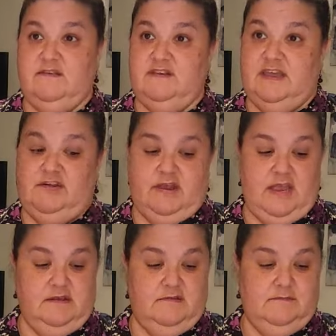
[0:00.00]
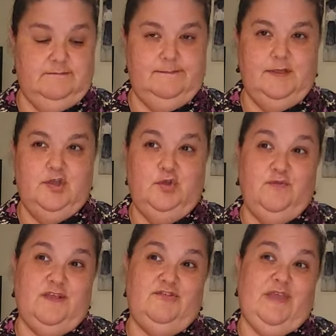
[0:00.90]
to decorate. Who
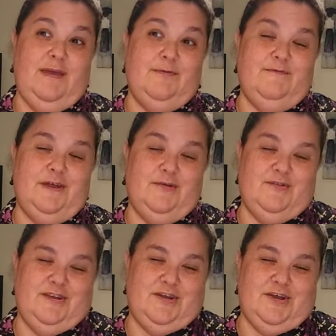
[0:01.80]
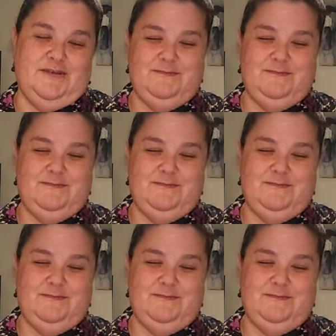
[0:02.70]
said you can't put flowers in a car?